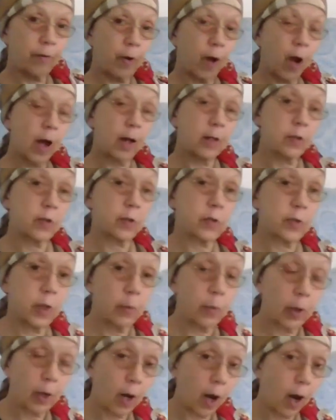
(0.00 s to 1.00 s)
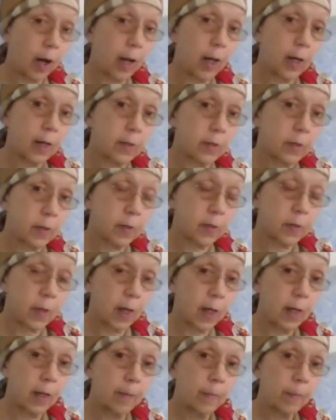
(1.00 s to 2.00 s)
of God to see what God has to
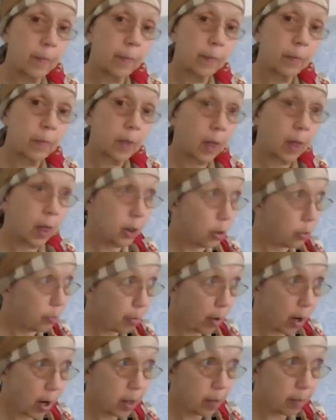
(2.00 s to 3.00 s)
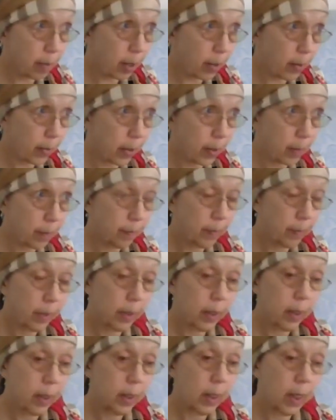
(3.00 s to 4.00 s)
say. And you pray about it.
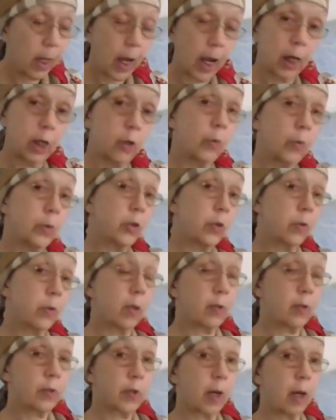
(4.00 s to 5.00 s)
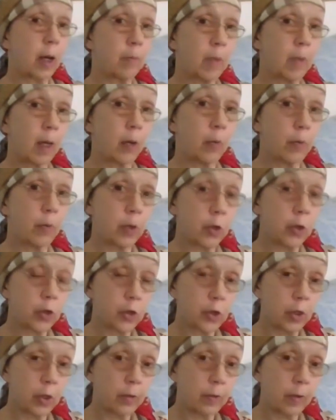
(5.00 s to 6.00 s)
And you would do the same thing with your
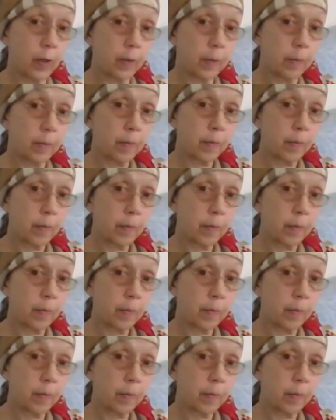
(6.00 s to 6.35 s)
children.